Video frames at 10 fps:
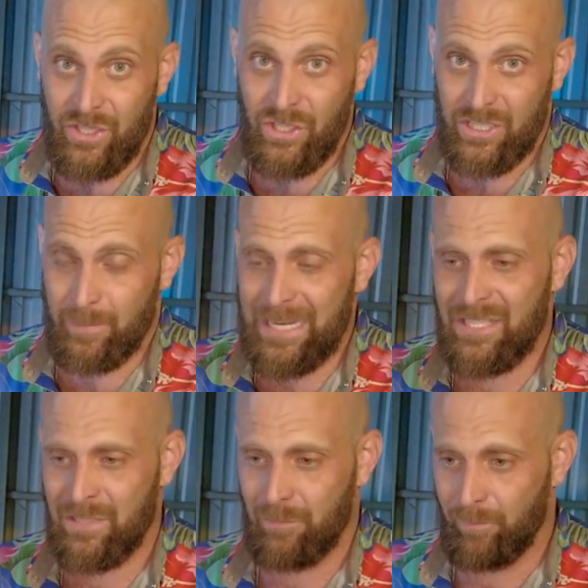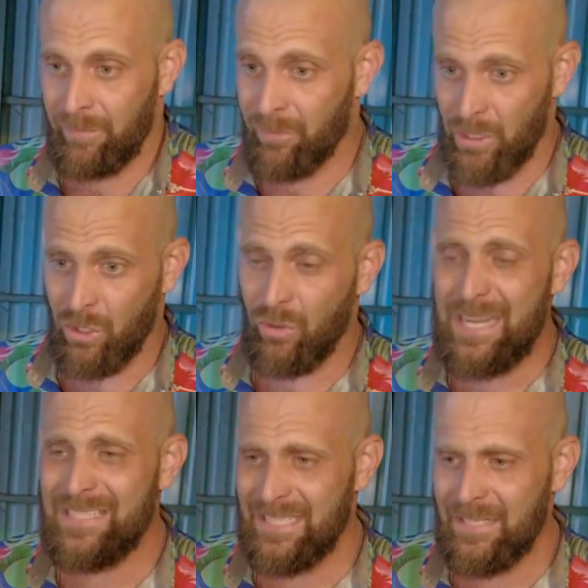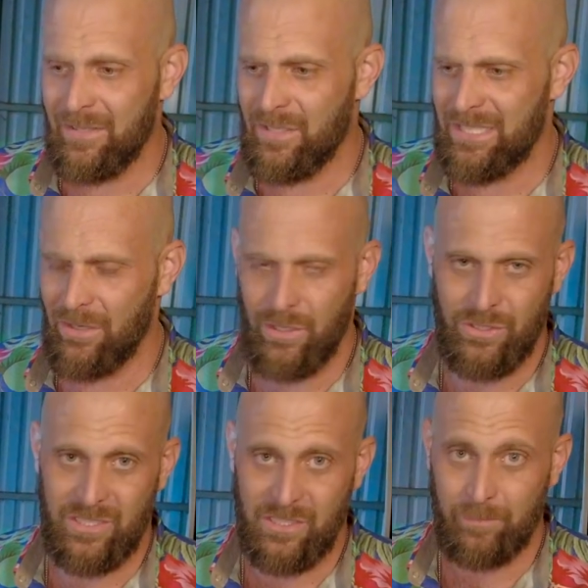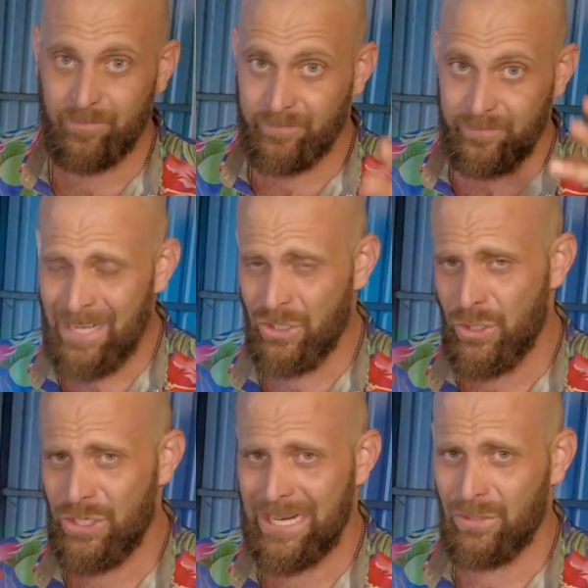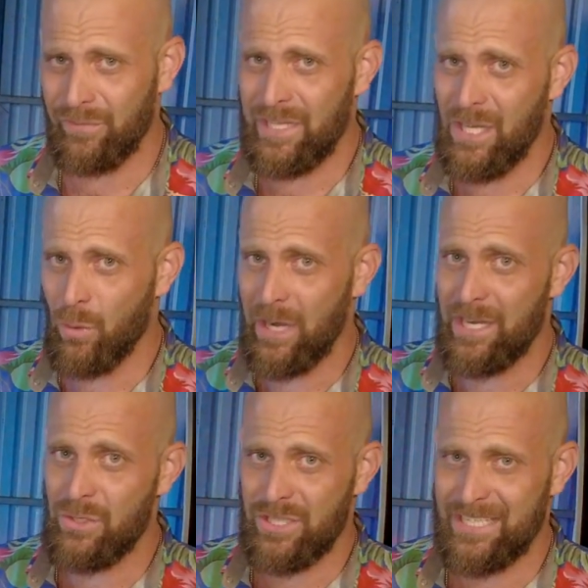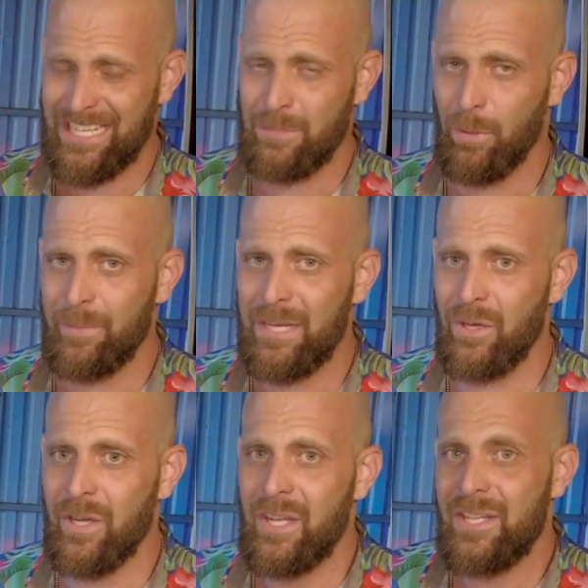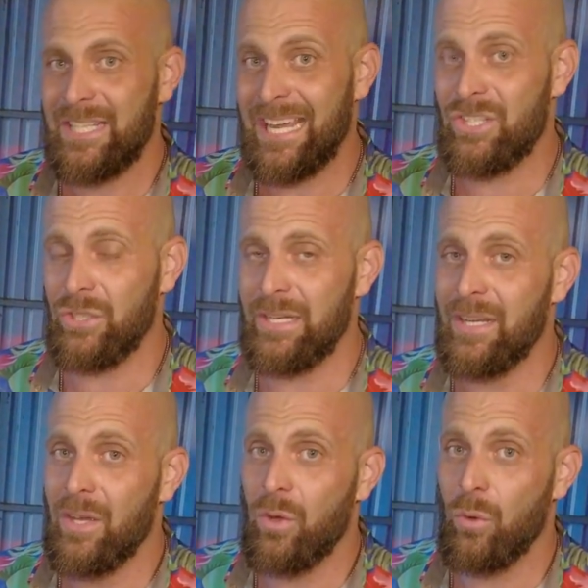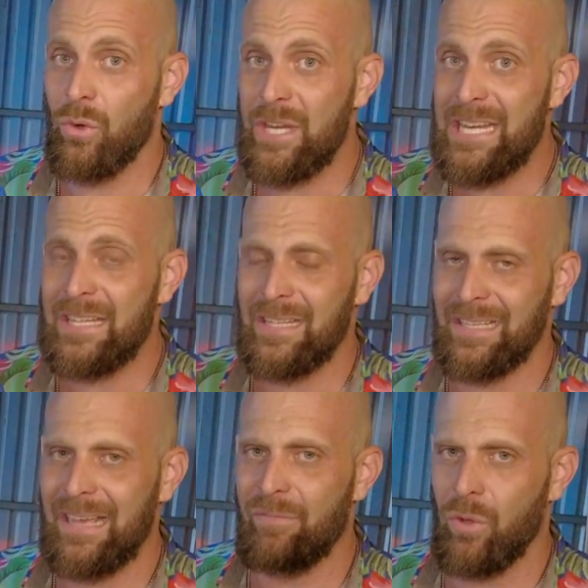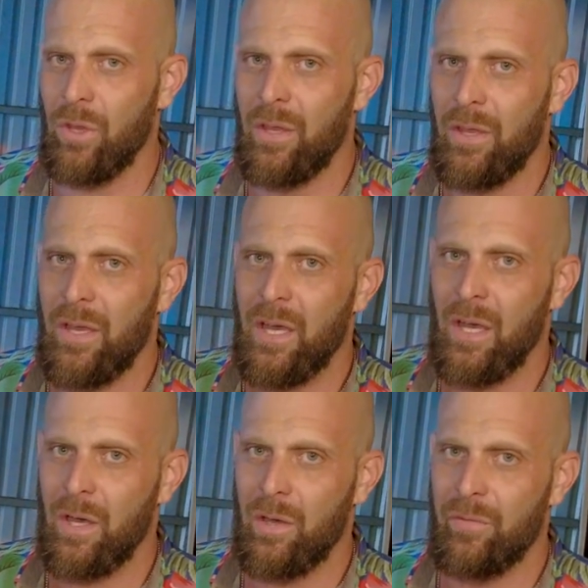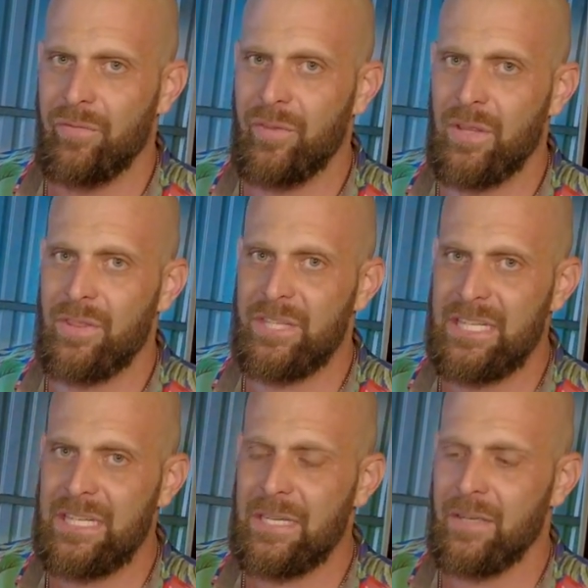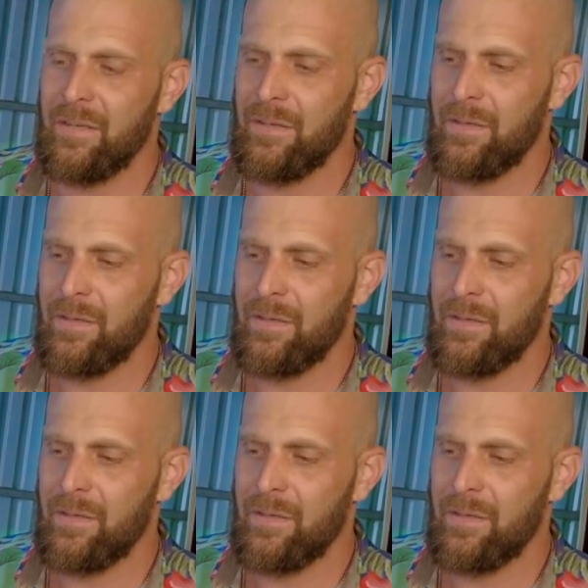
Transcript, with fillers: just makes for a crazy stereo system make sure you check out the video where I use a decibel meter to actually read the level of the